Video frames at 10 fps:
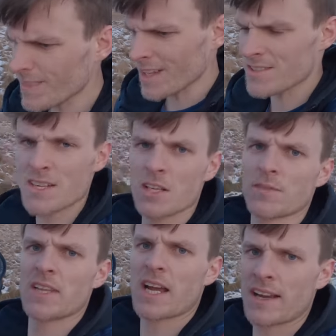Still
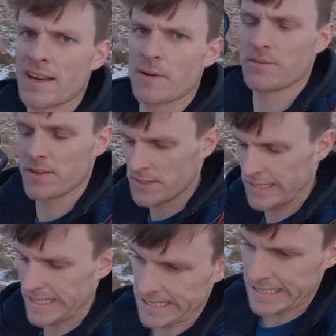loving the Canon
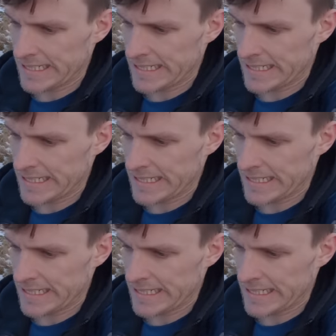M50.